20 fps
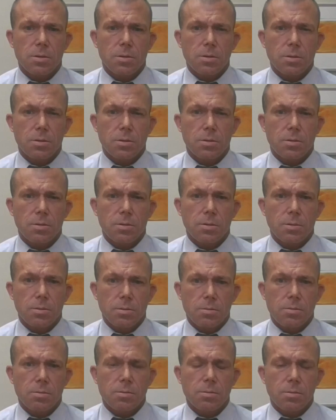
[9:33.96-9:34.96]

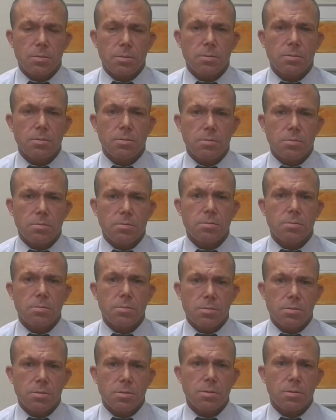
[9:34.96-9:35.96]

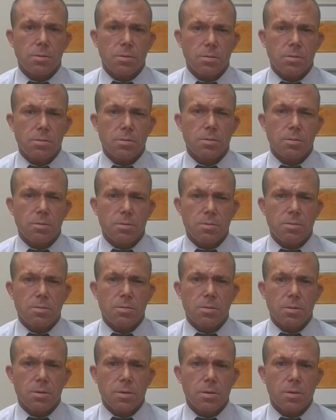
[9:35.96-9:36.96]

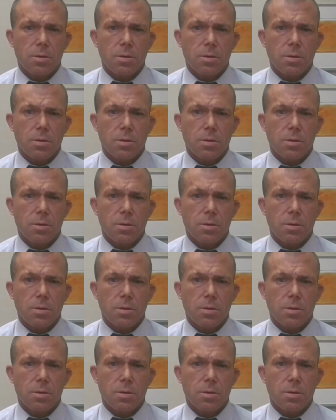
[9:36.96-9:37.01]
[no speech]